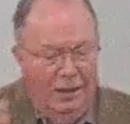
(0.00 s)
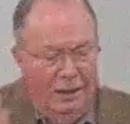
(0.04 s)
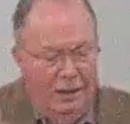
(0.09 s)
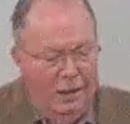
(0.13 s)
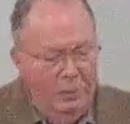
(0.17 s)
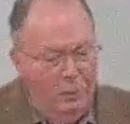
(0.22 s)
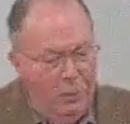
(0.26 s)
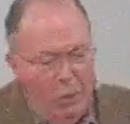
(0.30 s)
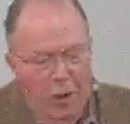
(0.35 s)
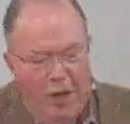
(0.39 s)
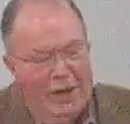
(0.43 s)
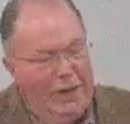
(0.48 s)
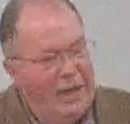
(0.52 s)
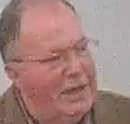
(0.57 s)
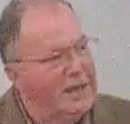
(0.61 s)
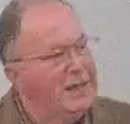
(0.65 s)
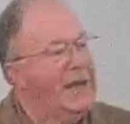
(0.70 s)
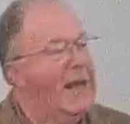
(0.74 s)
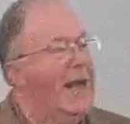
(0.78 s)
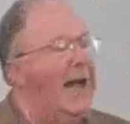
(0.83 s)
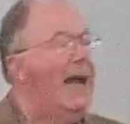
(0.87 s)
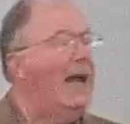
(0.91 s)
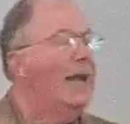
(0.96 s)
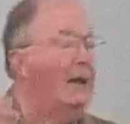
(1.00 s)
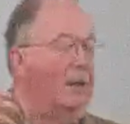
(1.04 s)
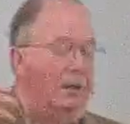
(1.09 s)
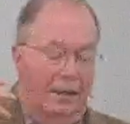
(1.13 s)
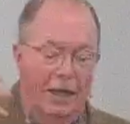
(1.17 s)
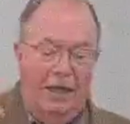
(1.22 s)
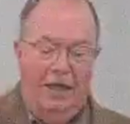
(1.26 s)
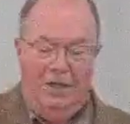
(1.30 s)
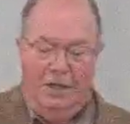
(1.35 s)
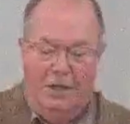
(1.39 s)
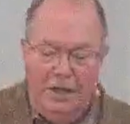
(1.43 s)
The point is not
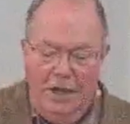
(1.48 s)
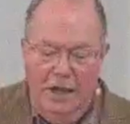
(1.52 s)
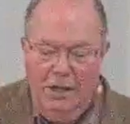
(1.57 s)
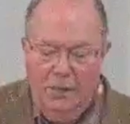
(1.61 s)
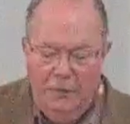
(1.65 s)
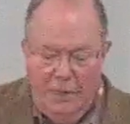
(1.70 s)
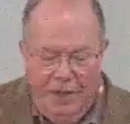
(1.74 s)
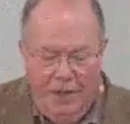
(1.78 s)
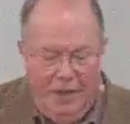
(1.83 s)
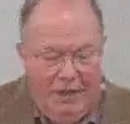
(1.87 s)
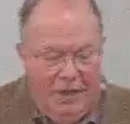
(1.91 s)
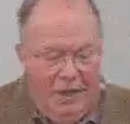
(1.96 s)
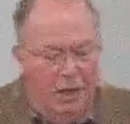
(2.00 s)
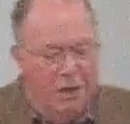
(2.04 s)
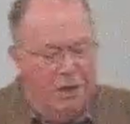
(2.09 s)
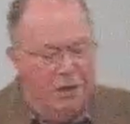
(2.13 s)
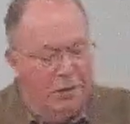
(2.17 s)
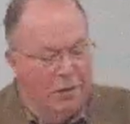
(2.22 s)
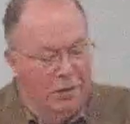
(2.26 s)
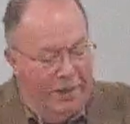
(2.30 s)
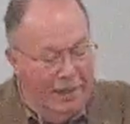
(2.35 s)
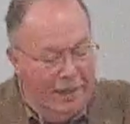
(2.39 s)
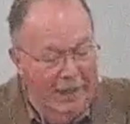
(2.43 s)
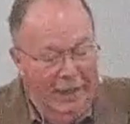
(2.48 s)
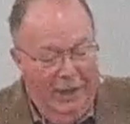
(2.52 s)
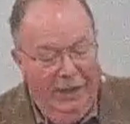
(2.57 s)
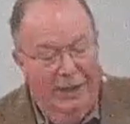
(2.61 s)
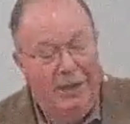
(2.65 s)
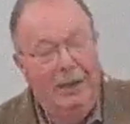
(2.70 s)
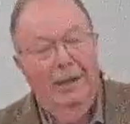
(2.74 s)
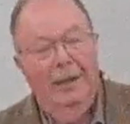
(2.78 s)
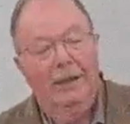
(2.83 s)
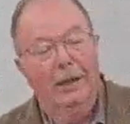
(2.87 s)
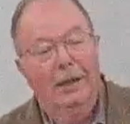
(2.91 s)
let's deal with adultery
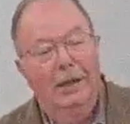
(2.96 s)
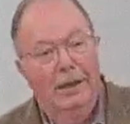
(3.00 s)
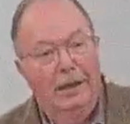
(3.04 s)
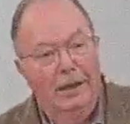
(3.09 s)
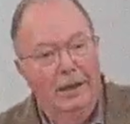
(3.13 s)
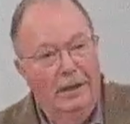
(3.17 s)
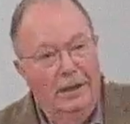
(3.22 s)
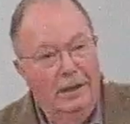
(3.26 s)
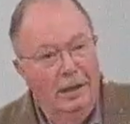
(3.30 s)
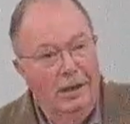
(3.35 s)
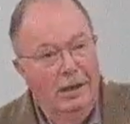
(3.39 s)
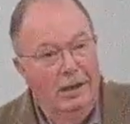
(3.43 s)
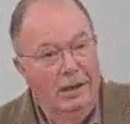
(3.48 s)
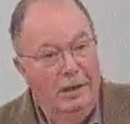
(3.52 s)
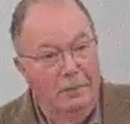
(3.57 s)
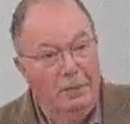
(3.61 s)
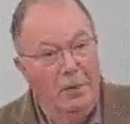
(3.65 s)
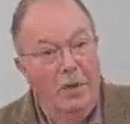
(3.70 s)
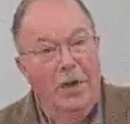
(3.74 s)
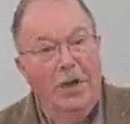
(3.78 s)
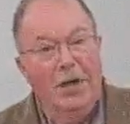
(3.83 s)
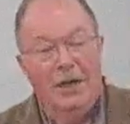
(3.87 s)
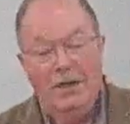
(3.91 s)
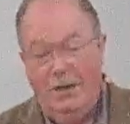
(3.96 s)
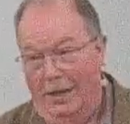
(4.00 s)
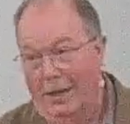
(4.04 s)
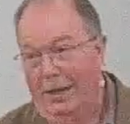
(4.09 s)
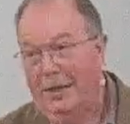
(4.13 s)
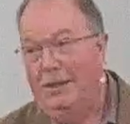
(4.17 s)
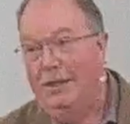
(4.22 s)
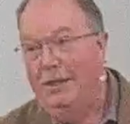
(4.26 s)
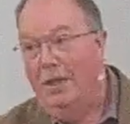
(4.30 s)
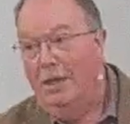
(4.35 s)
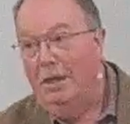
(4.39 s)
point is,
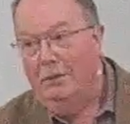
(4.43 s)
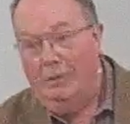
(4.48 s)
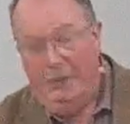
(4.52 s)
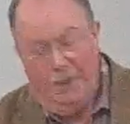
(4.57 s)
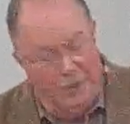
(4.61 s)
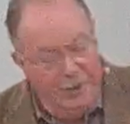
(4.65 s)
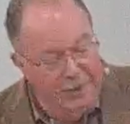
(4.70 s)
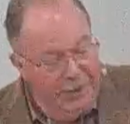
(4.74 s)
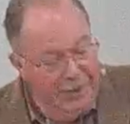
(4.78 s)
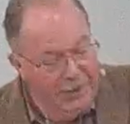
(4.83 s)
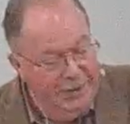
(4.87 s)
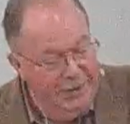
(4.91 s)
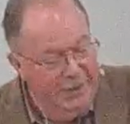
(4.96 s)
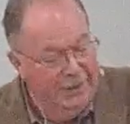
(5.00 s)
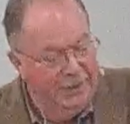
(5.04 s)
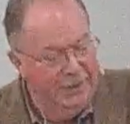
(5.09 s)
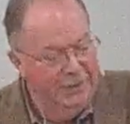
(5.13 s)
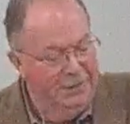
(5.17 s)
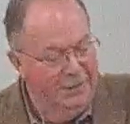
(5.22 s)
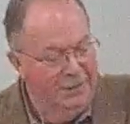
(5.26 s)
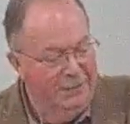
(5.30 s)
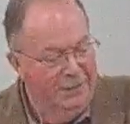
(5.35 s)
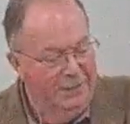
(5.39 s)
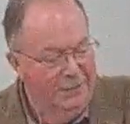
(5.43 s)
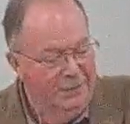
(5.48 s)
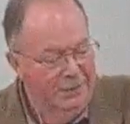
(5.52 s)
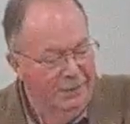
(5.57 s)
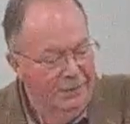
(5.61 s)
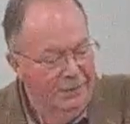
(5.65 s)
let's deal with Jesus.